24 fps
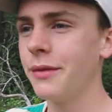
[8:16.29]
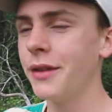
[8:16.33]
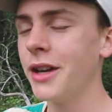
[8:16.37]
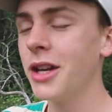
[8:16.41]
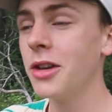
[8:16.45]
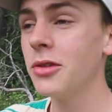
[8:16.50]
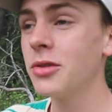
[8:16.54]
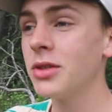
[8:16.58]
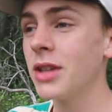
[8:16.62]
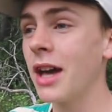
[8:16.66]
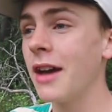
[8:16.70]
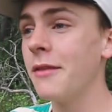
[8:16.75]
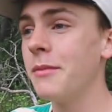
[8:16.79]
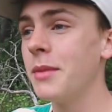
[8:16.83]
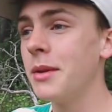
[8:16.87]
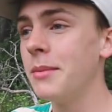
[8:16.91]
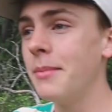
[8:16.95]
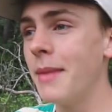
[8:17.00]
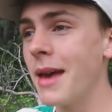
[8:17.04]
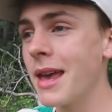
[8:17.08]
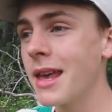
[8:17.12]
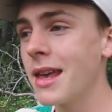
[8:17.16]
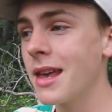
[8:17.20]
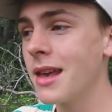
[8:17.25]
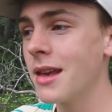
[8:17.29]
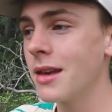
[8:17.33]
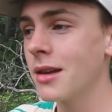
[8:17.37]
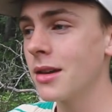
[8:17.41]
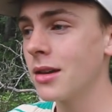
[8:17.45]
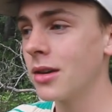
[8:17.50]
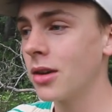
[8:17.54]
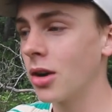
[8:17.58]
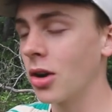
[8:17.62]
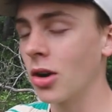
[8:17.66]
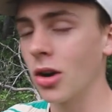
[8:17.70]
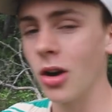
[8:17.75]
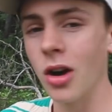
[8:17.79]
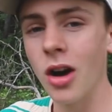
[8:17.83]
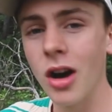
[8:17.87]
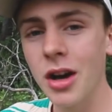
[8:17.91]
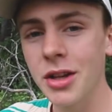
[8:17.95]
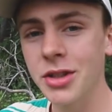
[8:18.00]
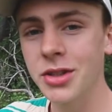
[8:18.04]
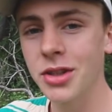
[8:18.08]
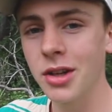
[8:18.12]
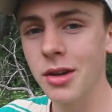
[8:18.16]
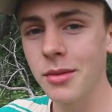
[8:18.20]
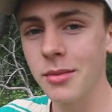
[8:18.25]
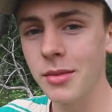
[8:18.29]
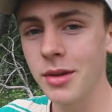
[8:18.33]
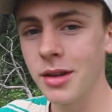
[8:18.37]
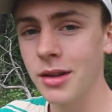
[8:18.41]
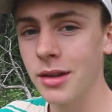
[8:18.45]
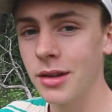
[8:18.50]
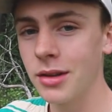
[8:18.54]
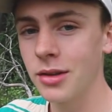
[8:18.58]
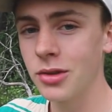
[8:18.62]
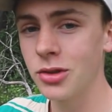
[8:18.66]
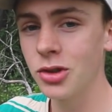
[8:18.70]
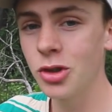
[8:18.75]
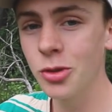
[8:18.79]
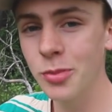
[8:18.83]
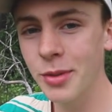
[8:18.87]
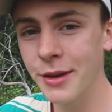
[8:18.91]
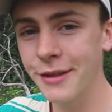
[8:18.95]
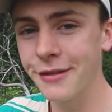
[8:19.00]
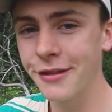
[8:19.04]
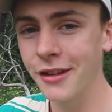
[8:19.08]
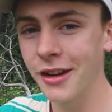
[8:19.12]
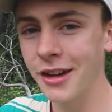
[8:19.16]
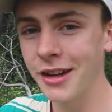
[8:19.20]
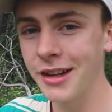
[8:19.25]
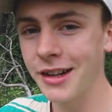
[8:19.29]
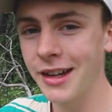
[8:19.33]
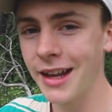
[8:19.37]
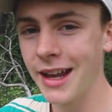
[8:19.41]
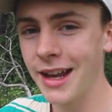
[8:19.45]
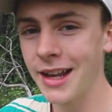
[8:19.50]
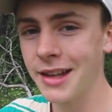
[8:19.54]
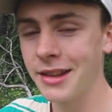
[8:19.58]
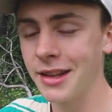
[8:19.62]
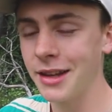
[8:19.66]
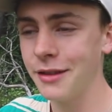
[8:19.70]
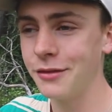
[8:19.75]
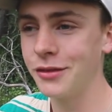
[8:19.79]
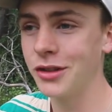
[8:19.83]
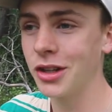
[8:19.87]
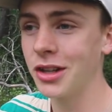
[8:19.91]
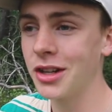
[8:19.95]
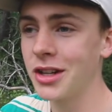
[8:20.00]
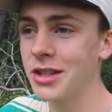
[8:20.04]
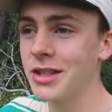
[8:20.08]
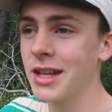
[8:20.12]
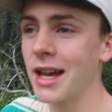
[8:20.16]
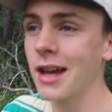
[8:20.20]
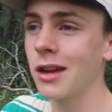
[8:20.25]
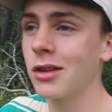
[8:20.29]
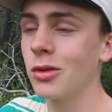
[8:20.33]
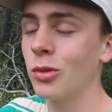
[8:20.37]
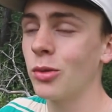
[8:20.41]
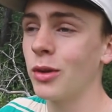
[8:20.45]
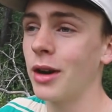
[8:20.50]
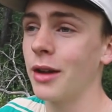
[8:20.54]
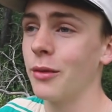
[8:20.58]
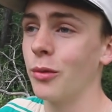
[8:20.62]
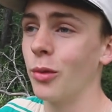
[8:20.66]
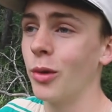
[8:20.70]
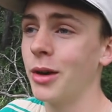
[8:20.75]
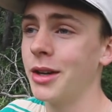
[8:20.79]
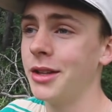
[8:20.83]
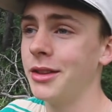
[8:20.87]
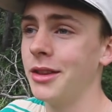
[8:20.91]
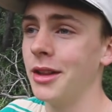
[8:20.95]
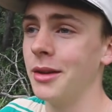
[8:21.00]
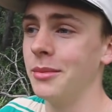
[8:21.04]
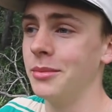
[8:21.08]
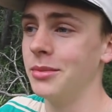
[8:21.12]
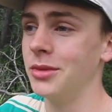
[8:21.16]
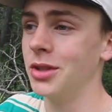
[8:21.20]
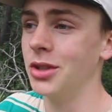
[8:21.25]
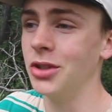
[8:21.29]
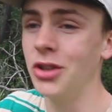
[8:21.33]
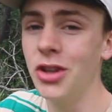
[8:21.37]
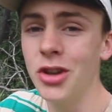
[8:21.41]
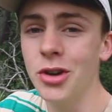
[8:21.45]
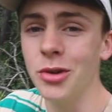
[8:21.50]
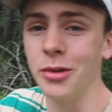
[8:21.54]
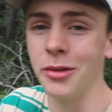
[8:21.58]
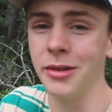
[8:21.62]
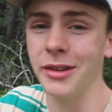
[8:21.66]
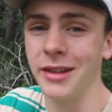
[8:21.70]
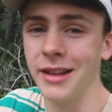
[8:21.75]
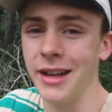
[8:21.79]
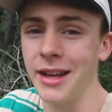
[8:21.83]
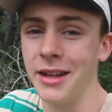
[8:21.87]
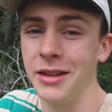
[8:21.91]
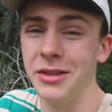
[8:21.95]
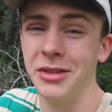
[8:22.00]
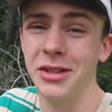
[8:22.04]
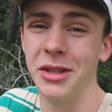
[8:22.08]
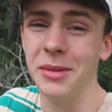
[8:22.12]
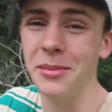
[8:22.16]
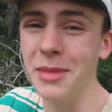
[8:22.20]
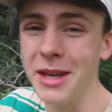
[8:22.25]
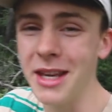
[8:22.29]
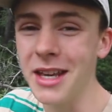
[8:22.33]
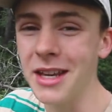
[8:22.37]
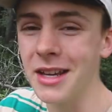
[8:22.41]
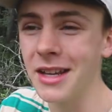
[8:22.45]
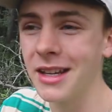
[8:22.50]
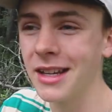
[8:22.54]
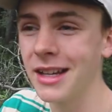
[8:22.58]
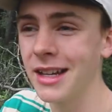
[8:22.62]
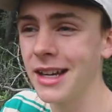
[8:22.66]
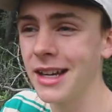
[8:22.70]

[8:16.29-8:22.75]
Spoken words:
videos I've been making are awesome, super fun, and they've done exactly what I've wanted them to do and to be.